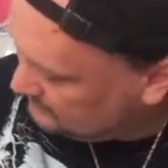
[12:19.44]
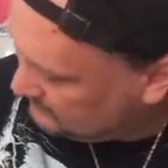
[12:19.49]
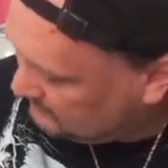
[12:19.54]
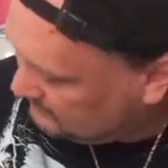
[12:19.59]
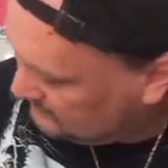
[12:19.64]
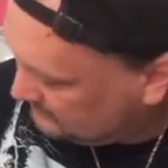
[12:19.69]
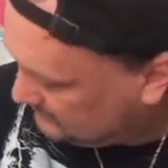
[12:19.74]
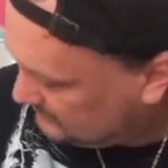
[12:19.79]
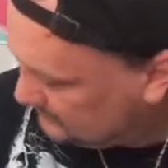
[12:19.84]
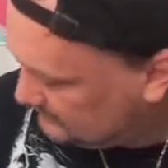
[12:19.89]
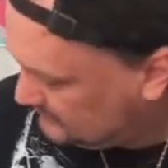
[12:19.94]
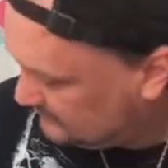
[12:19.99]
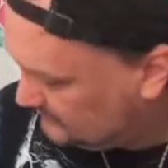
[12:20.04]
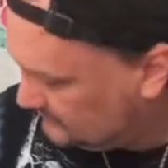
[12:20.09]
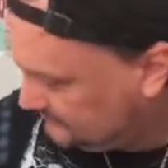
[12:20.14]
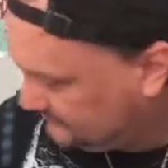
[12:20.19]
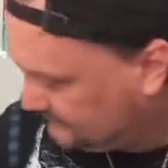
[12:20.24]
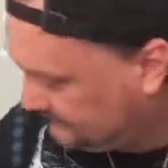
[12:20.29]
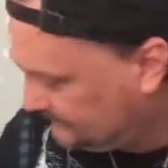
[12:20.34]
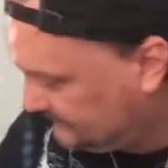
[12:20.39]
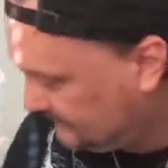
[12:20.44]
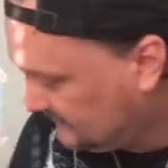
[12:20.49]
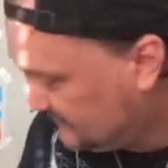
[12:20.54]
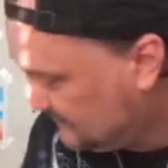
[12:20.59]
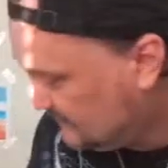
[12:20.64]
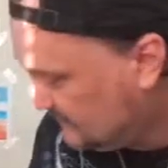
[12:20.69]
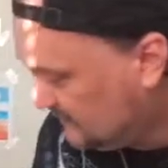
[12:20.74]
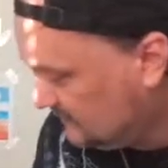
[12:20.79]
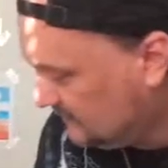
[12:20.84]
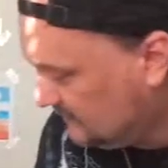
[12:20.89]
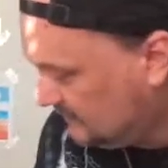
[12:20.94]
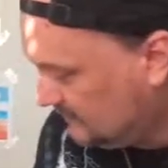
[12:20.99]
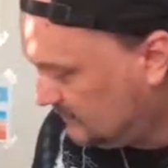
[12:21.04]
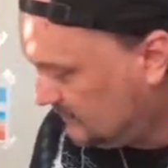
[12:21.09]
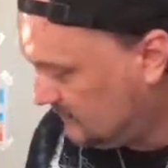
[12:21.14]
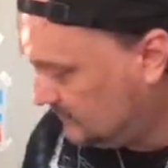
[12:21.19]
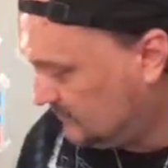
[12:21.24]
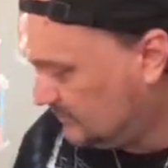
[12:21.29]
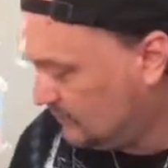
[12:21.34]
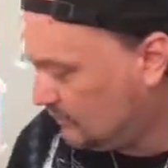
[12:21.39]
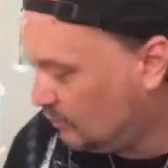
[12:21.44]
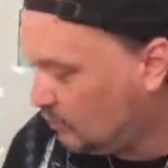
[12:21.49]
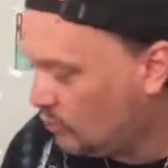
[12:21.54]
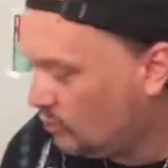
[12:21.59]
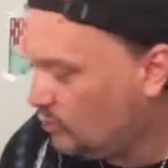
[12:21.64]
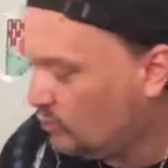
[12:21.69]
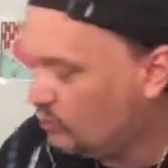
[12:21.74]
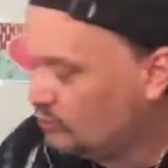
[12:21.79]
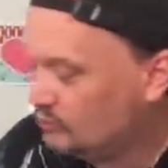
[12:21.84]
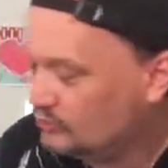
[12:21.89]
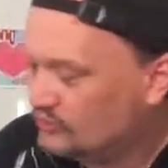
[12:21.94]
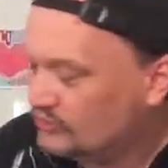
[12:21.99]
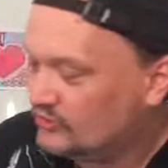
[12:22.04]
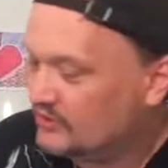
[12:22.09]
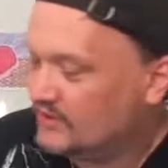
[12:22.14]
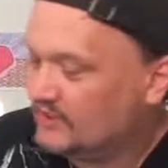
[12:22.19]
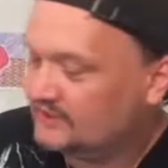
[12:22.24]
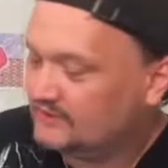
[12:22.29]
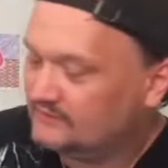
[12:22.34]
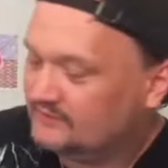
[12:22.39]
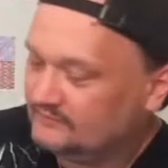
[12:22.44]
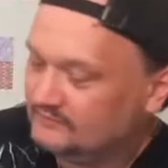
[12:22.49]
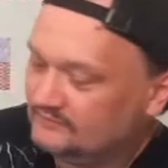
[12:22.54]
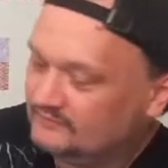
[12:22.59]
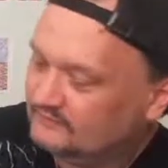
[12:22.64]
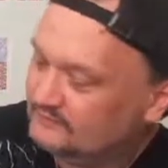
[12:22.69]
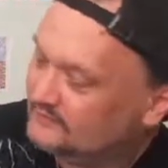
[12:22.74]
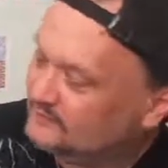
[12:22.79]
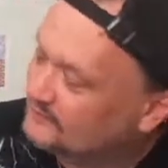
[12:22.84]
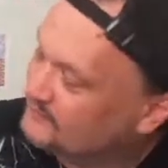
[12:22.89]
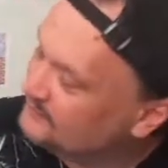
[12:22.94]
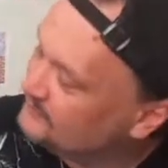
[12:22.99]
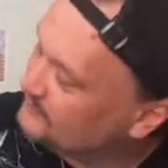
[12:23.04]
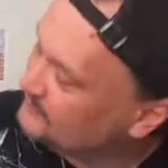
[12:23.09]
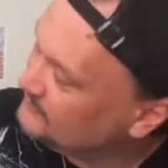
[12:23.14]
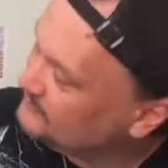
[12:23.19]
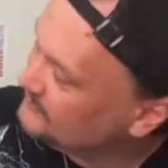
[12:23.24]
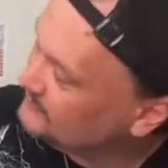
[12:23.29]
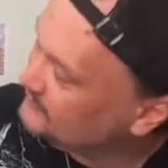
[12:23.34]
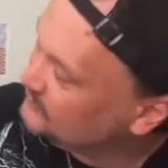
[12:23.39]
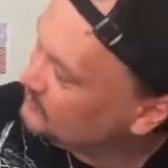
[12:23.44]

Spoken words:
else. Yeah. Here's an old dragon. There we go,